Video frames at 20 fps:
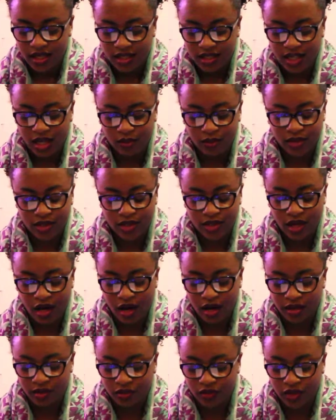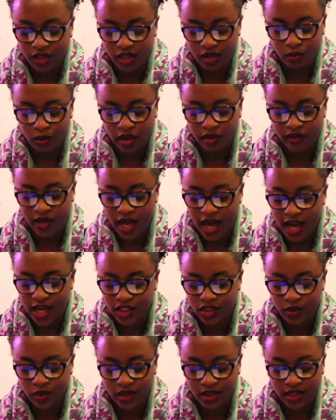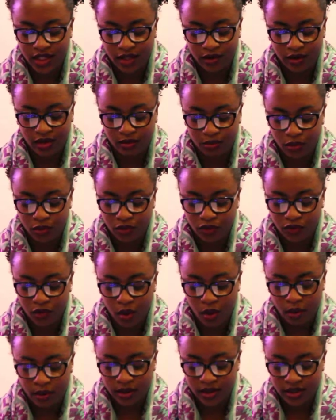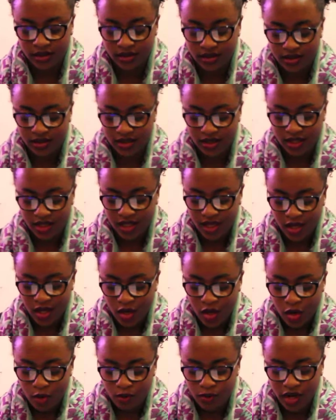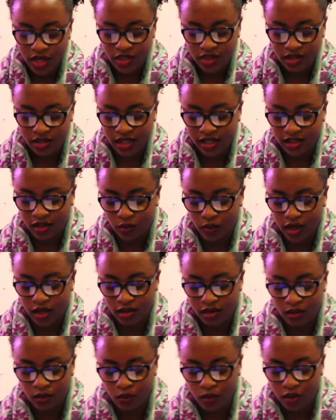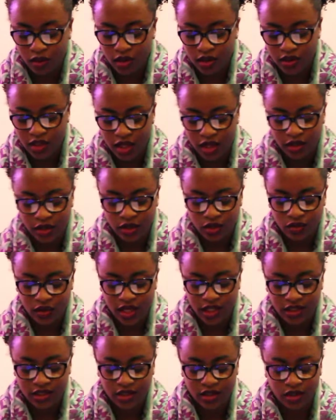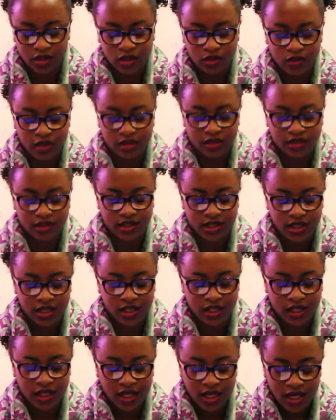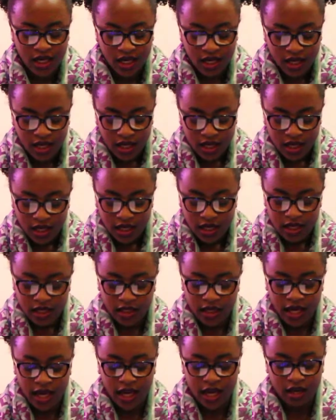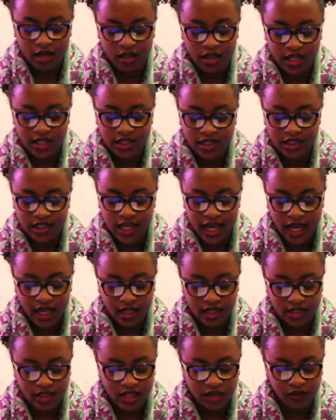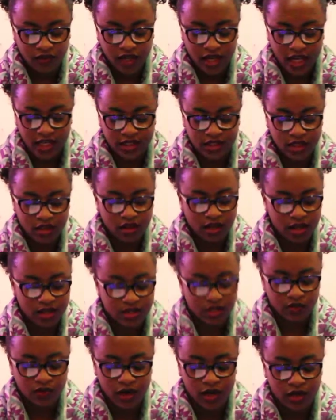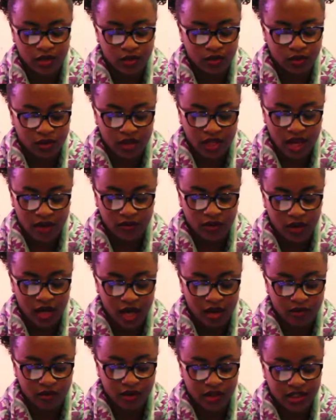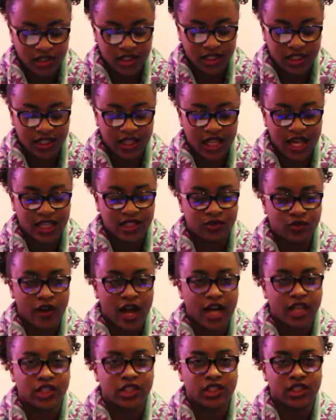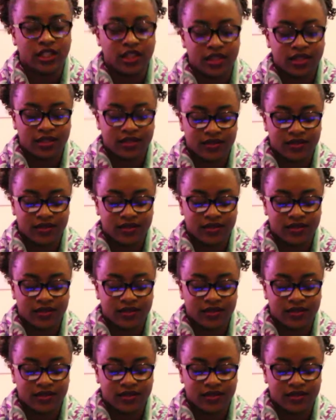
Yet with scarred feet and weary eyes, you continue to move forward. Pressure like the weight of the world on your chest and your struggle to inhale as society suffocates the thoughts of our youth. Have you ever seen glass fracture?